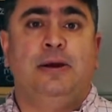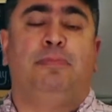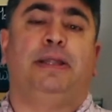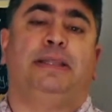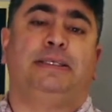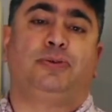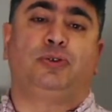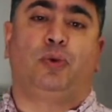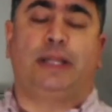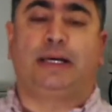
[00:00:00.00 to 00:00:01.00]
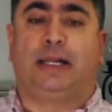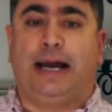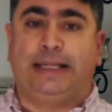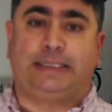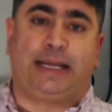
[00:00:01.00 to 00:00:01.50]
but this was one of the
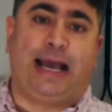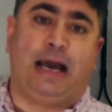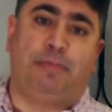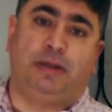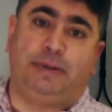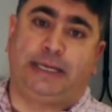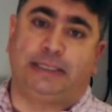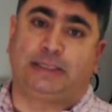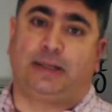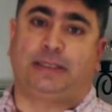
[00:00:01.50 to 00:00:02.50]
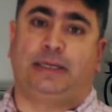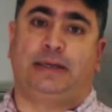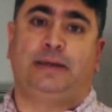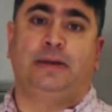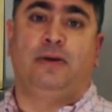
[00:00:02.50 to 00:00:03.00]
clients that I happened to be
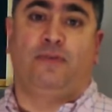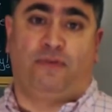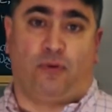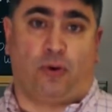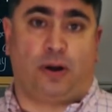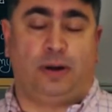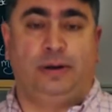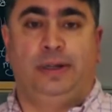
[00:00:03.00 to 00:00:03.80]
consulting for.